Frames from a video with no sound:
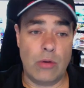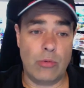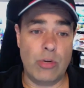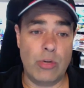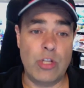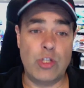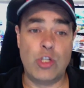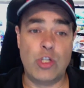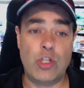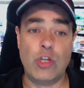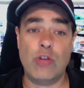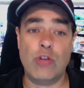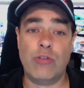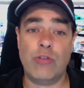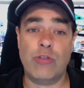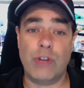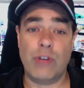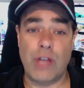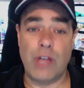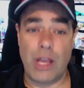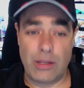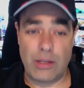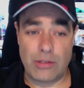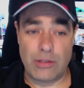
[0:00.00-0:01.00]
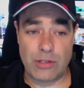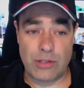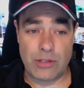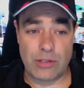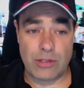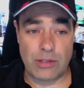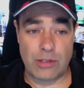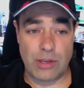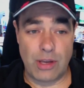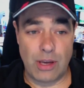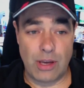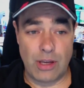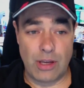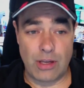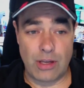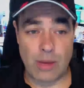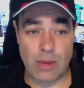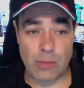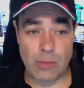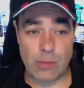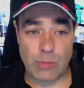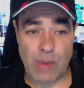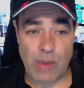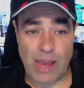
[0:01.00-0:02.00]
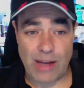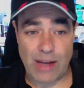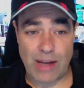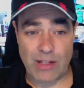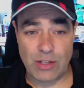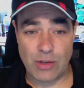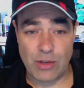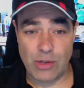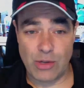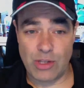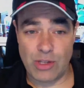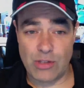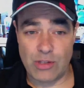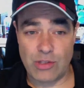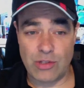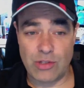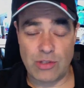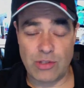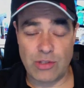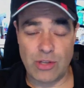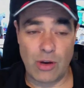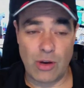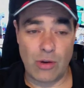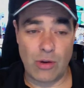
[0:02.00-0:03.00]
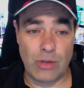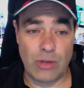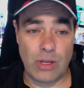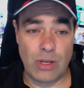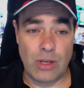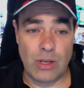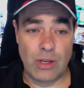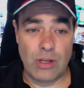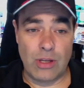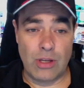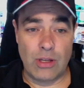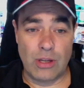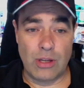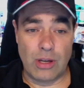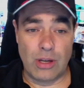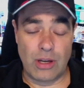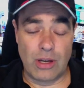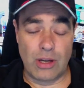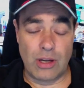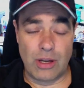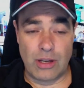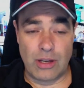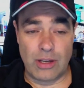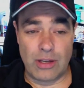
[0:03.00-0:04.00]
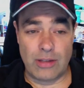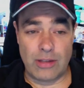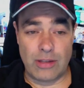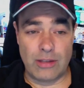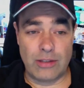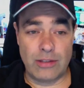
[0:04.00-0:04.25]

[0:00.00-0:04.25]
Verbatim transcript: rejuvenates and comes back to its you know uh,